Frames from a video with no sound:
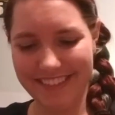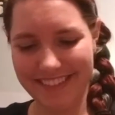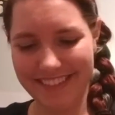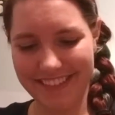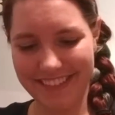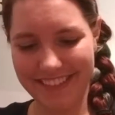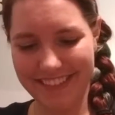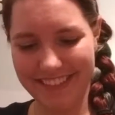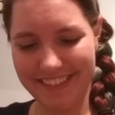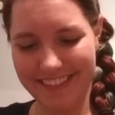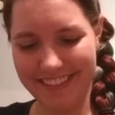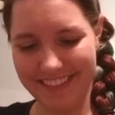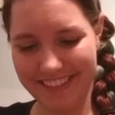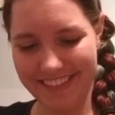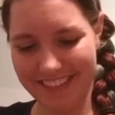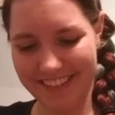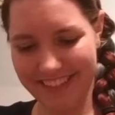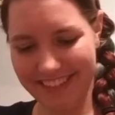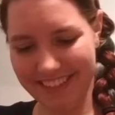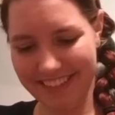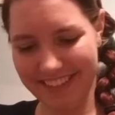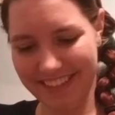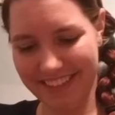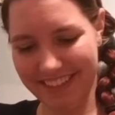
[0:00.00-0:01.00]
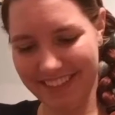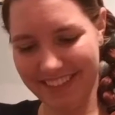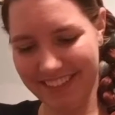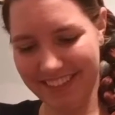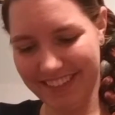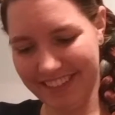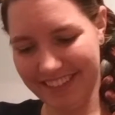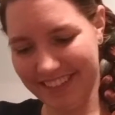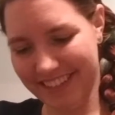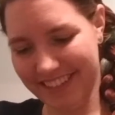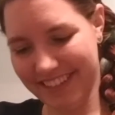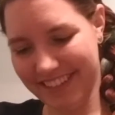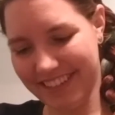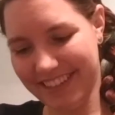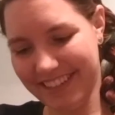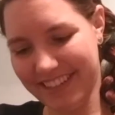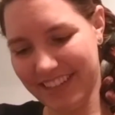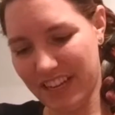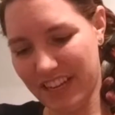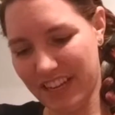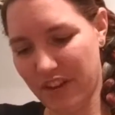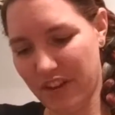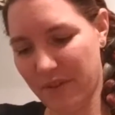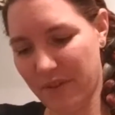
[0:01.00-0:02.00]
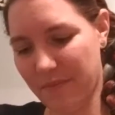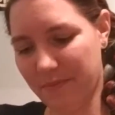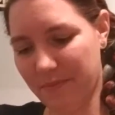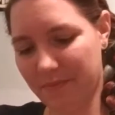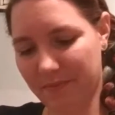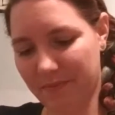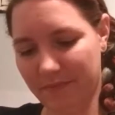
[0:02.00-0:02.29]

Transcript: No one is speaking in this clip.